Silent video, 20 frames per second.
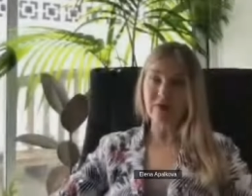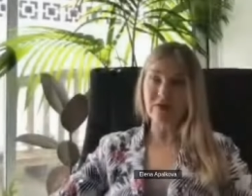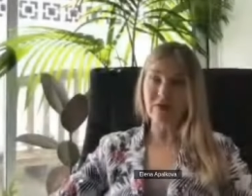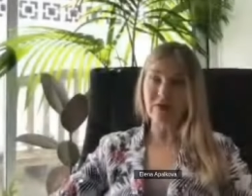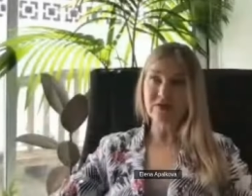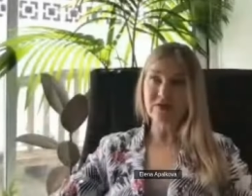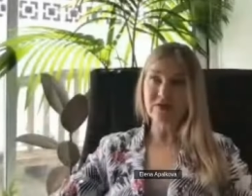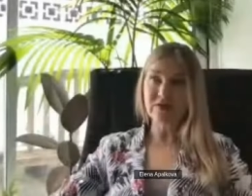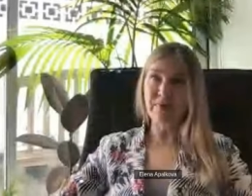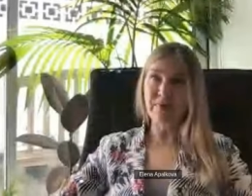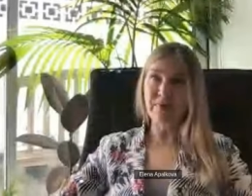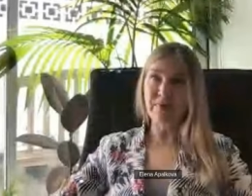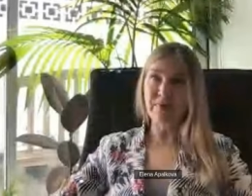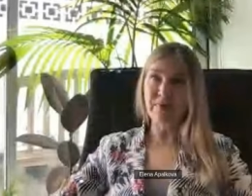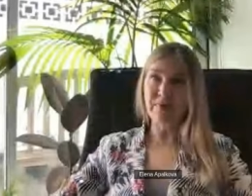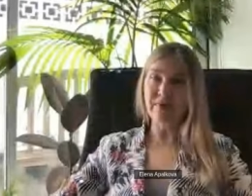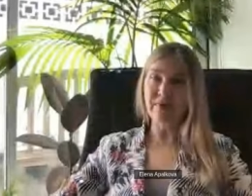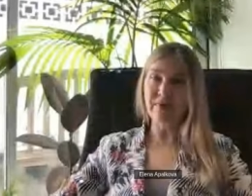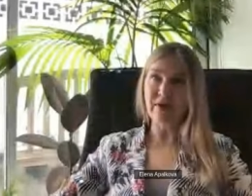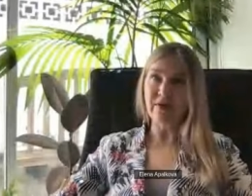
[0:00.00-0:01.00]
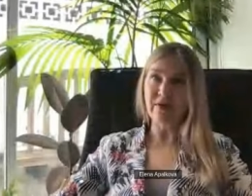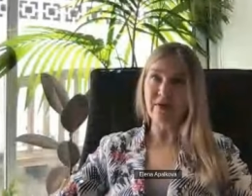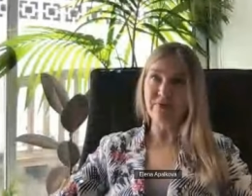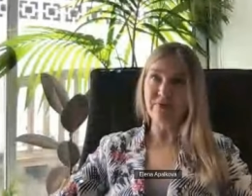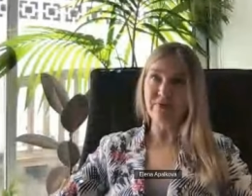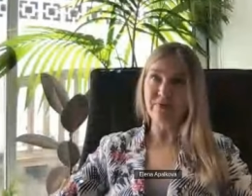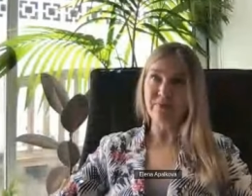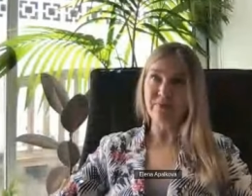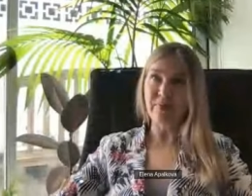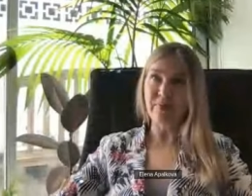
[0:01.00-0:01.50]
people have
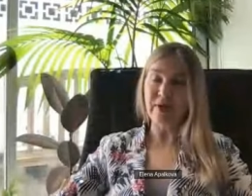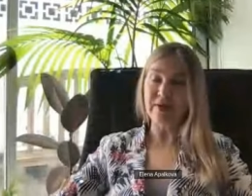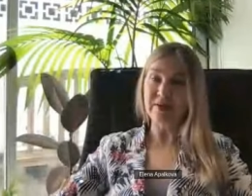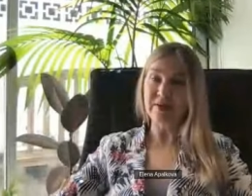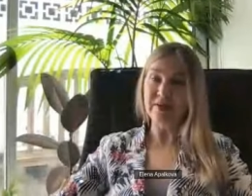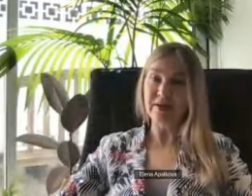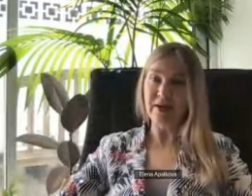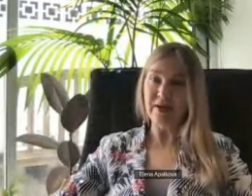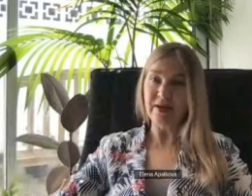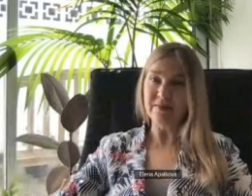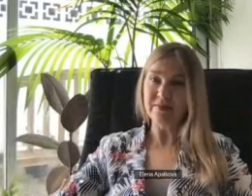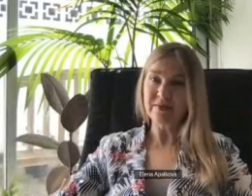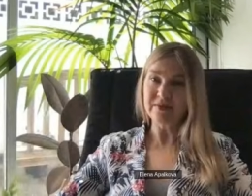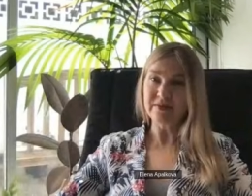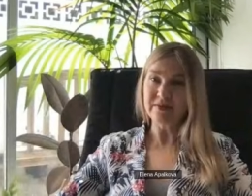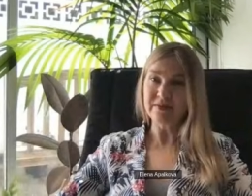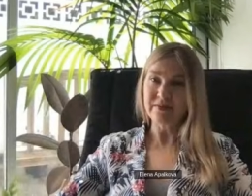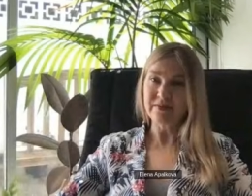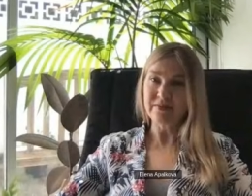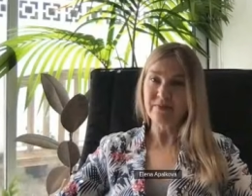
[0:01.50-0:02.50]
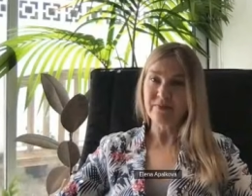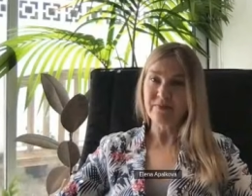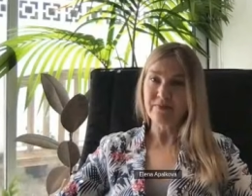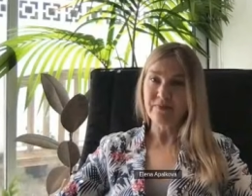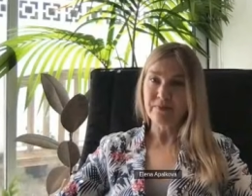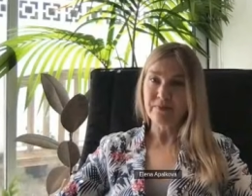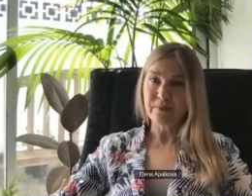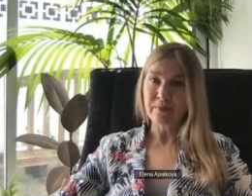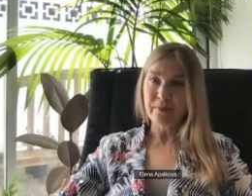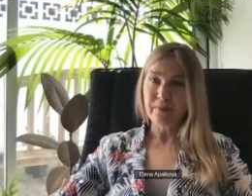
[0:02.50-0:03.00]
paradigms.
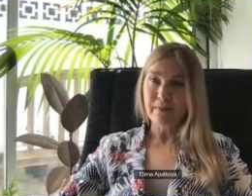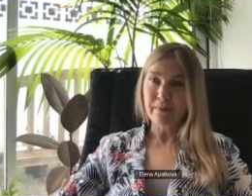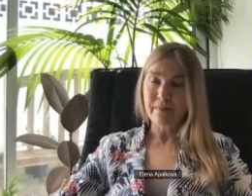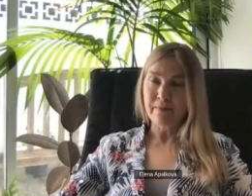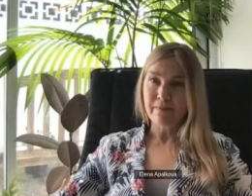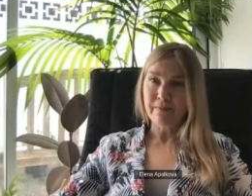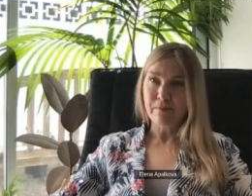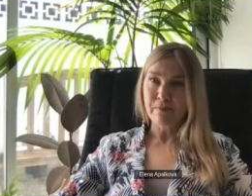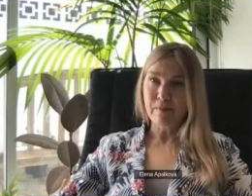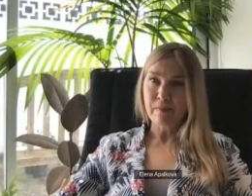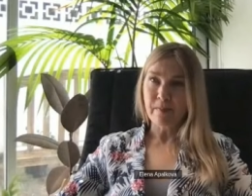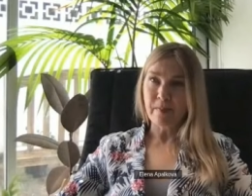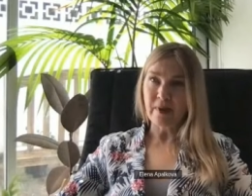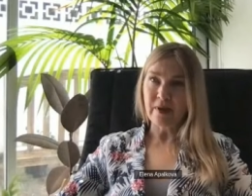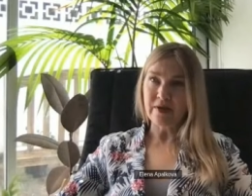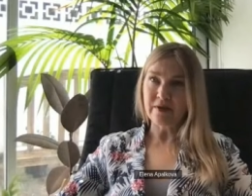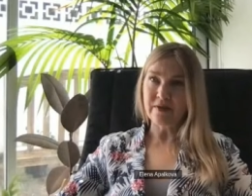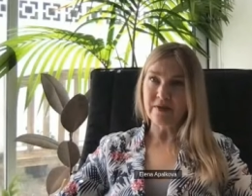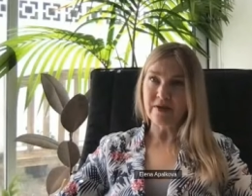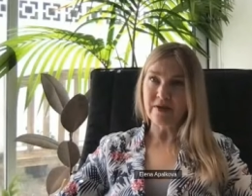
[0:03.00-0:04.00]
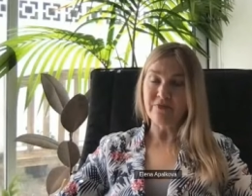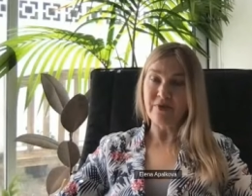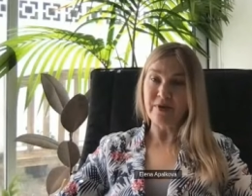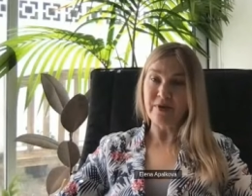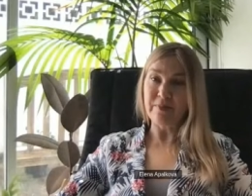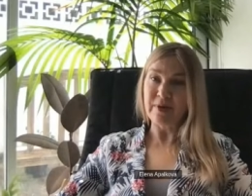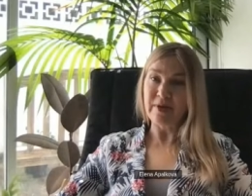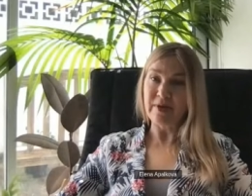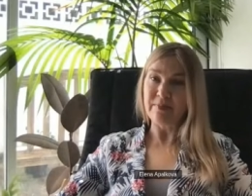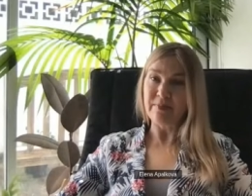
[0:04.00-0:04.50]
Like there are
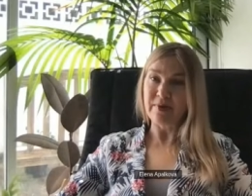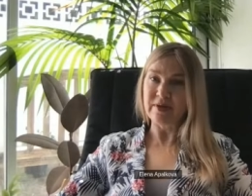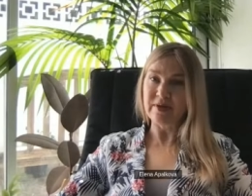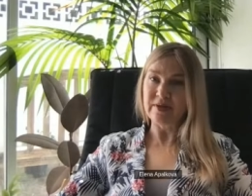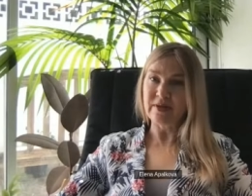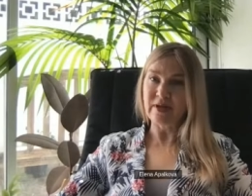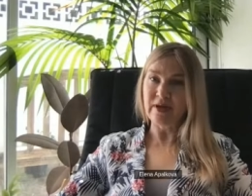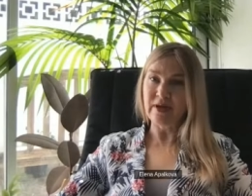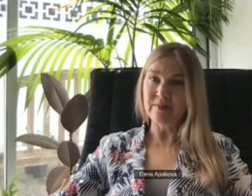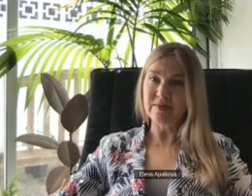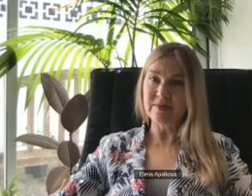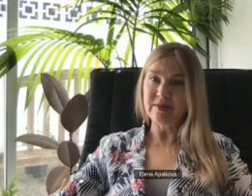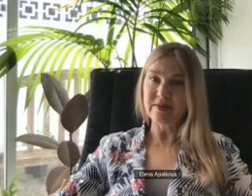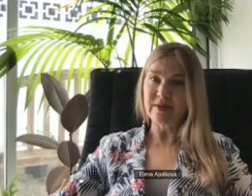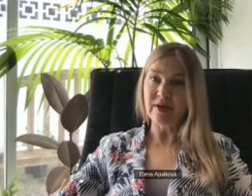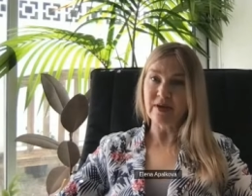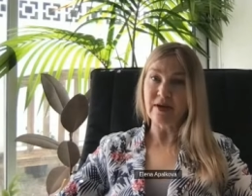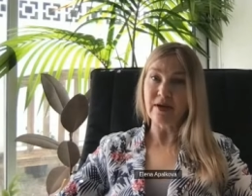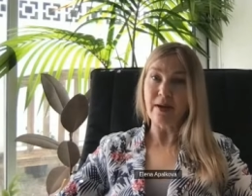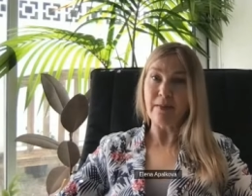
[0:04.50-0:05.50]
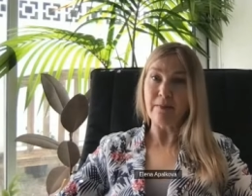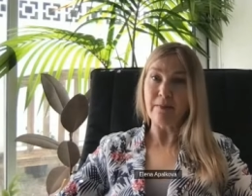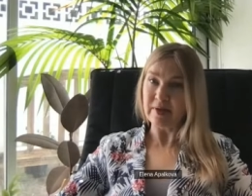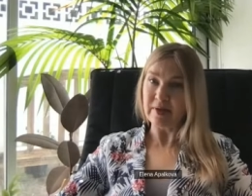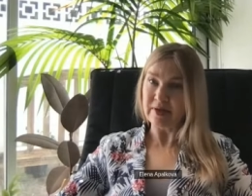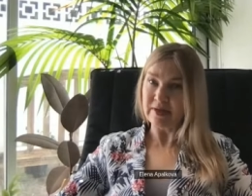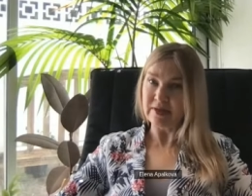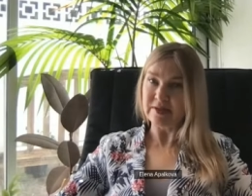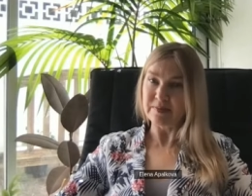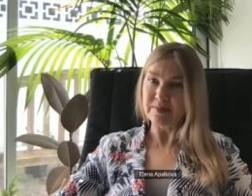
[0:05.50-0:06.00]
family paradigms, there are
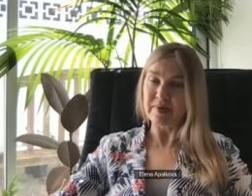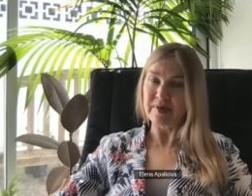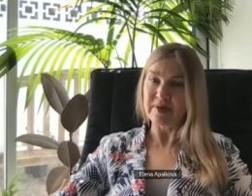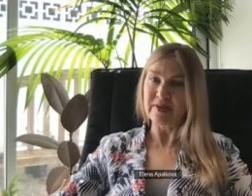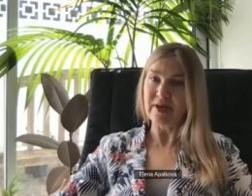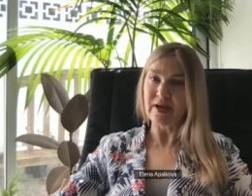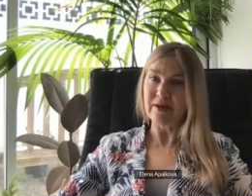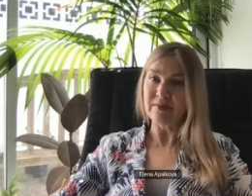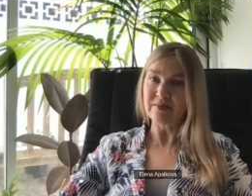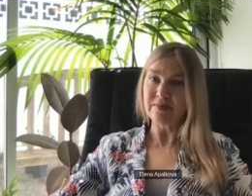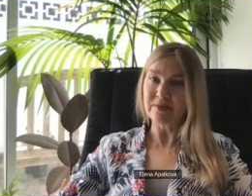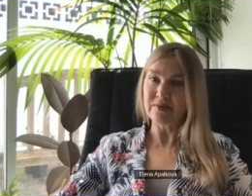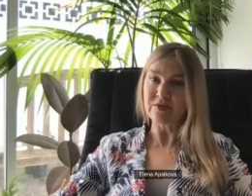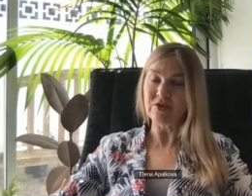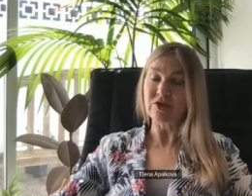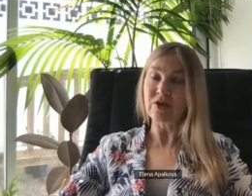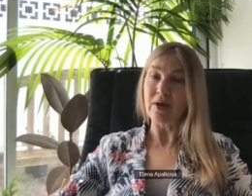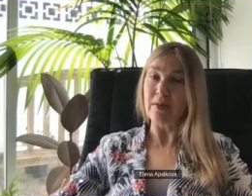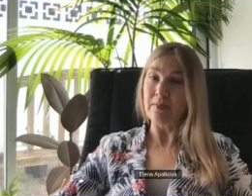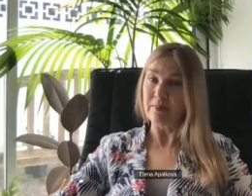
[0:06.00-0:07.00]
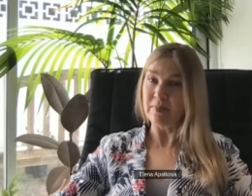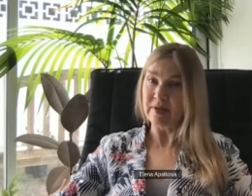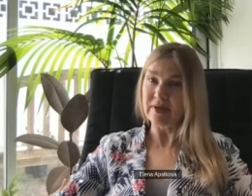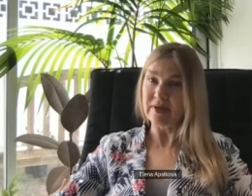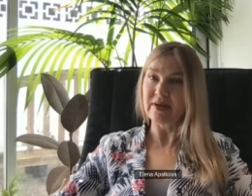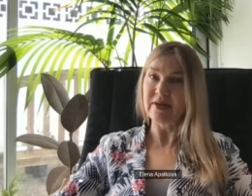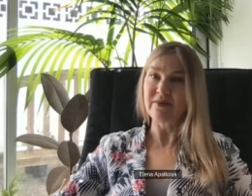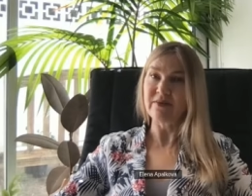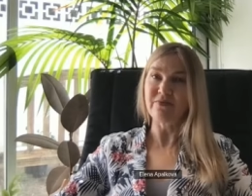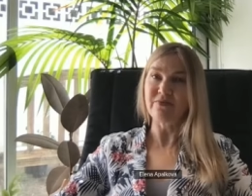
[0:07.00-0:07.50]
companies paradigms, which company
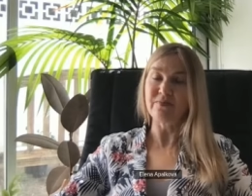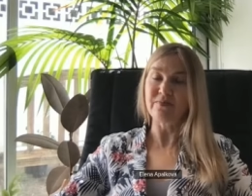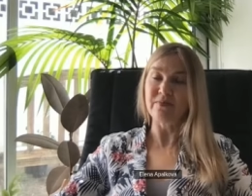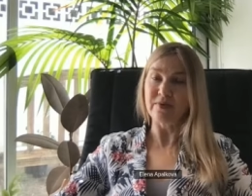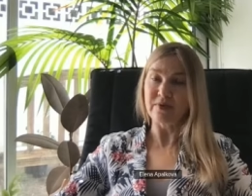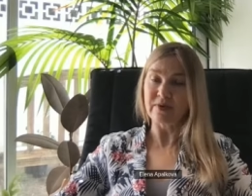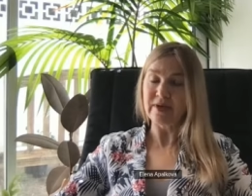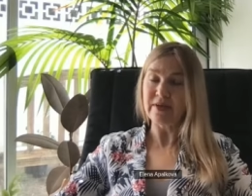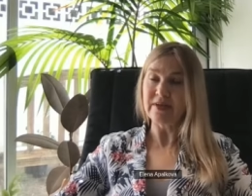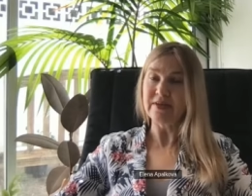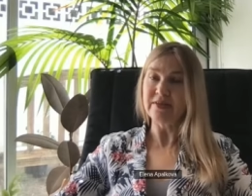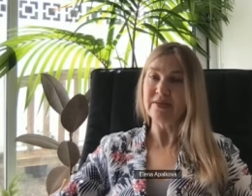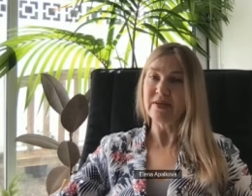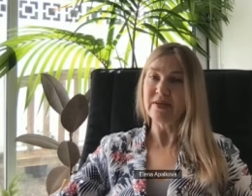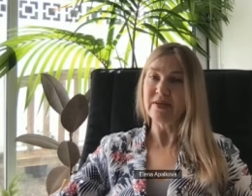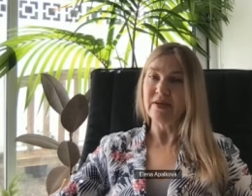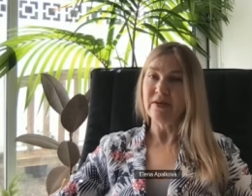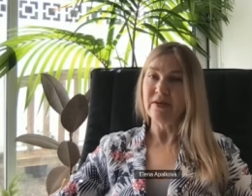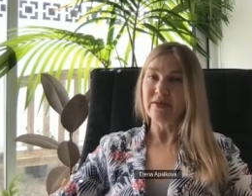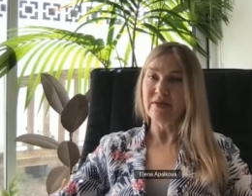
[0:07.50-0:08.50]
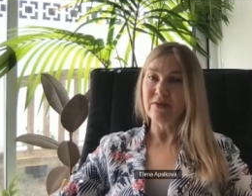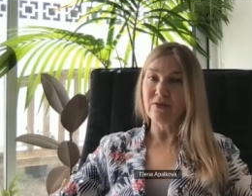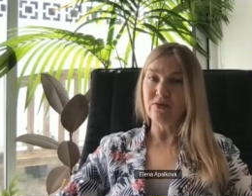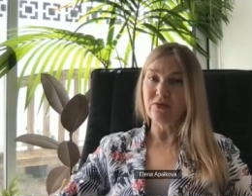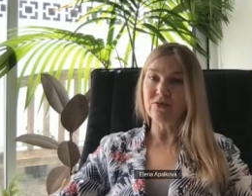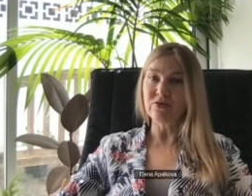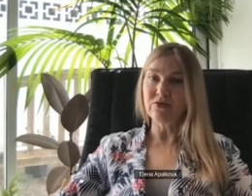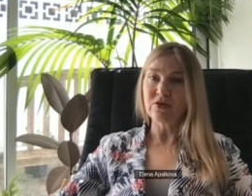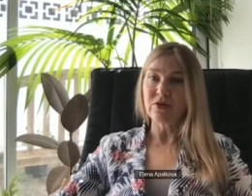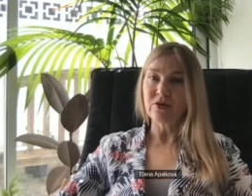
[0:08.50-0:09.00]
have, right? Those mm.